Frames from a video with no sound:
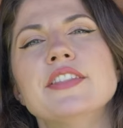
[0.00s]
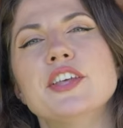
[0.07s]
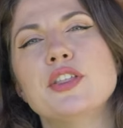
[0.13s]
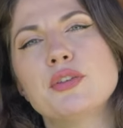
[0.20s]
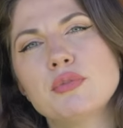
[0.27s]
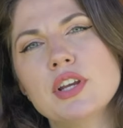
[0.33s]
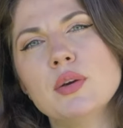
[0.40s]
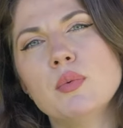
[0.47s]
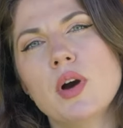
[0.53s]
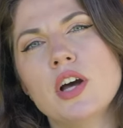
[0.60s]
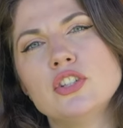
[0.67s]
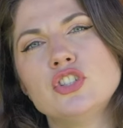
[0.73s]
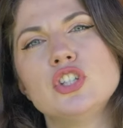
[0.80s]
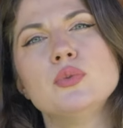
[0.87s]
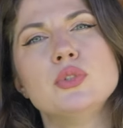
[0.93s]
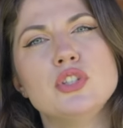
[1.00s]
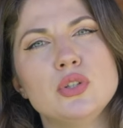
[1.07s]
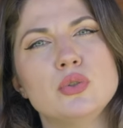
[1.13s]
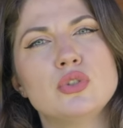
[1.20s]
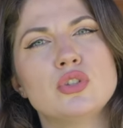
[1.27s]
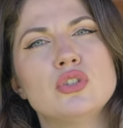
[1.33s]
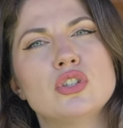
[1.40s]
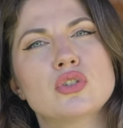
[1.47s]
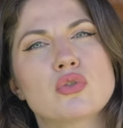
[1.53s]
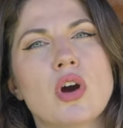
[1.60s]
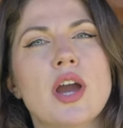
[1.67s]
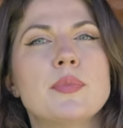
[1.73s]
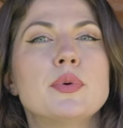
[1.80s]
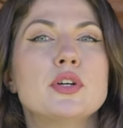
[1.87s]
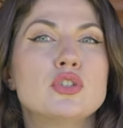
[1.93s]
and the three words she would use to
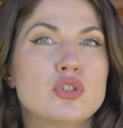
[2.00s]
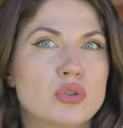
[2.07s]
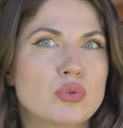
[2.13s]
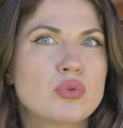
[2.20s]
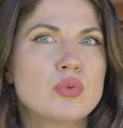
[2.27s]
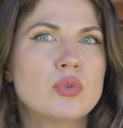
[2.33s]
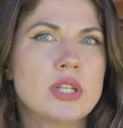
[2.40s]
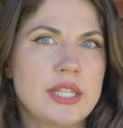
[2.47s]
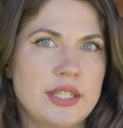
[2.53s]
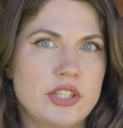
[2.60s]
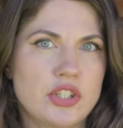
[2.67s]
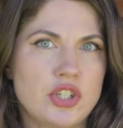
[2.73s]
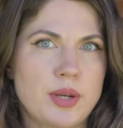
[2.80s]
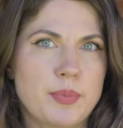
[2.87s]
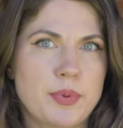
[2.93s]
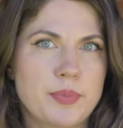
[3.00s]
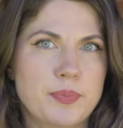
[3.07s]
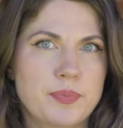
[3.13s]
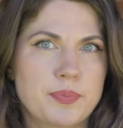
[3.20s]
describe true leadership.